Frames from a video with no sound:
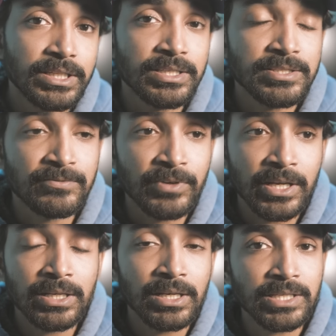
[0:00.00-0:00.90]
is
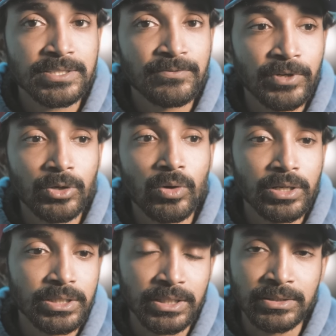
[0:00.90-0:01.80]
very less
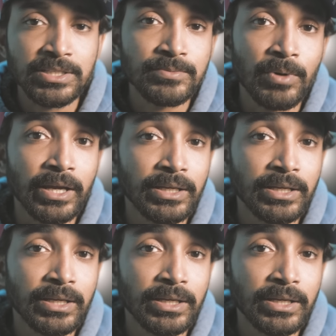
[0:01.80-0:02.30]
frequent in this bike,